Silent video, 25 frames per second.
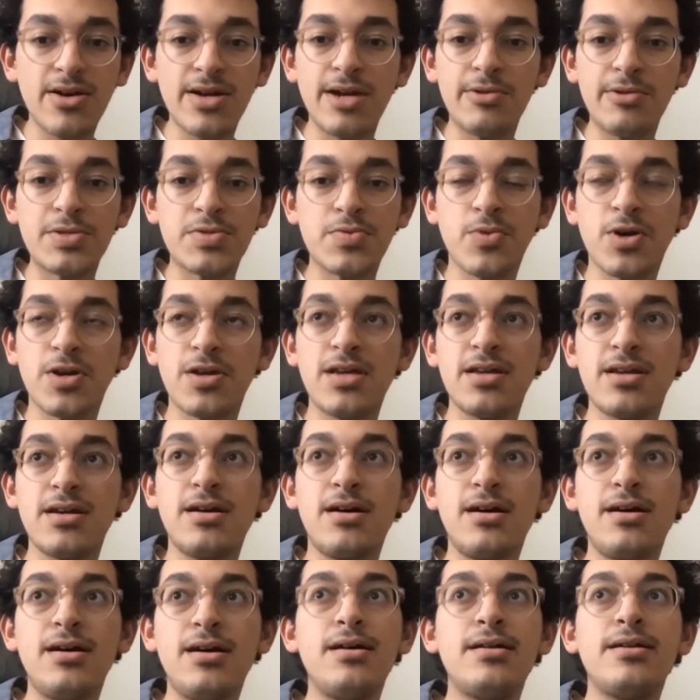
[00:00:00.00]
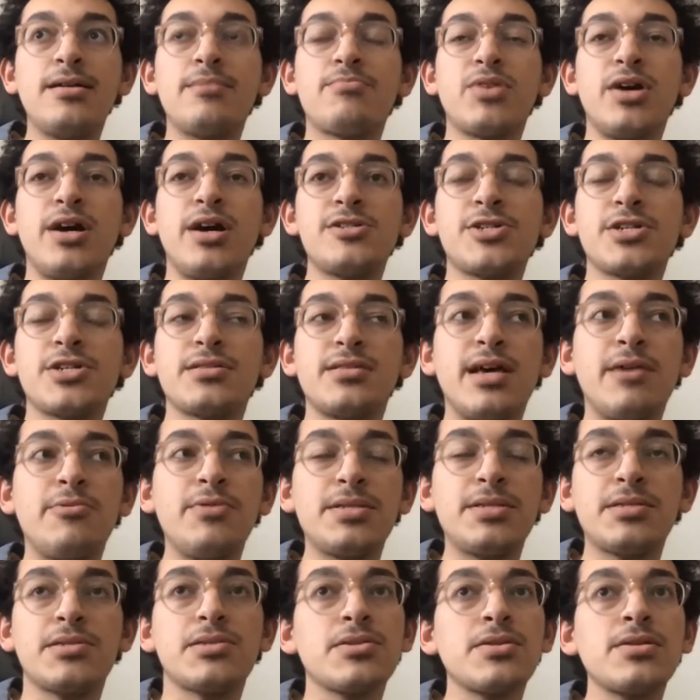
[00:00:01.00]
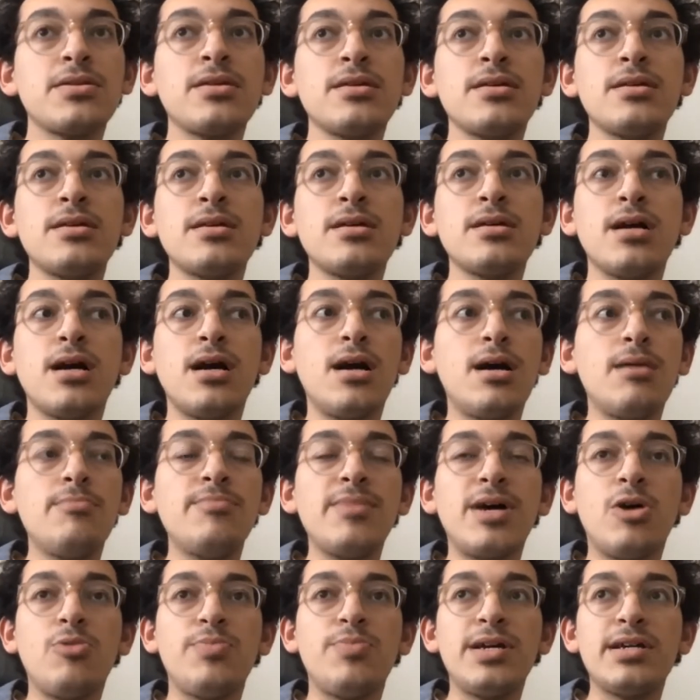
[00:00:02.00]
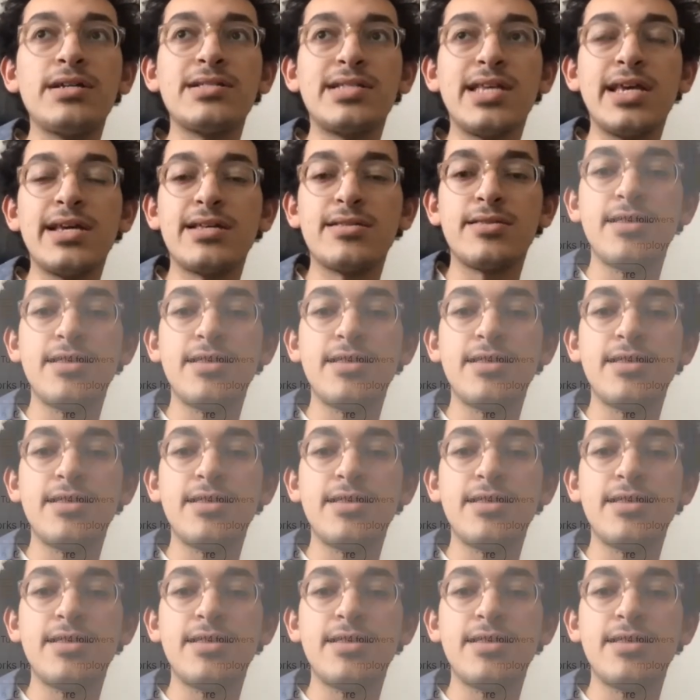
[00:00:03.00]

And I was working on a project that was um, helping take